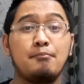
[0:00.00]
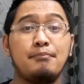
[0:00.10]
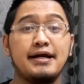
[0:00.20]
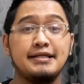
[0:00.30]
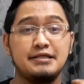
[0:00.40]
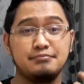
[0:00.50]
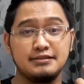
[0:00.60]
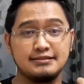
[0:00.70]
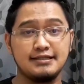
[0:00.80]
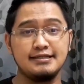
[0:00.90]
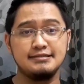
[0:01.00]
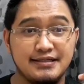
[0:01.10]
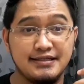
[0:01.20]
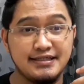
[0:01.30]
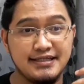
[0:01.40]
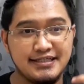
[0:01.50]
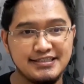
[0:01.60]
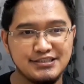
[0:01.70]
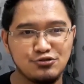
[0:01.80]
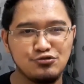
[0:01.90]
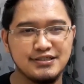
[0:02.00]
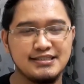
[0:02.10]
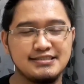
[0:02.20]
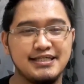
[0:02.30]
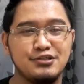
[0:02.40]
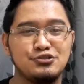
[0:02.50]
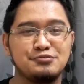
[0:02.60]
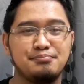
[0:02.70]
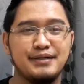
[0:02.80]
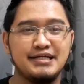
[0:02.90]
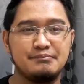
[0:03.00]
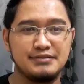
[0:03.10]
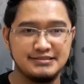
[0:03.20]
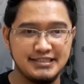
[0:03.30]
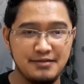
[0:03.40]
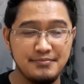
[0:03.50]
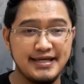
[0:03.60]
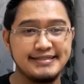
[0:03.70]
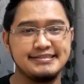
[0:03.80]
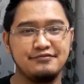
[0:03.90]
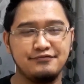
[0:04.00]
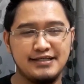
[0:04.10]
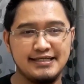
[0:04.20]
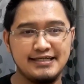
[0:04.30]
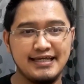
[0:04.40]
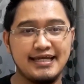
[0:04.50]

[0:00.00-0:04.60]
Pineapple Tart. It is a cookie that uses pineapple jam as the filling,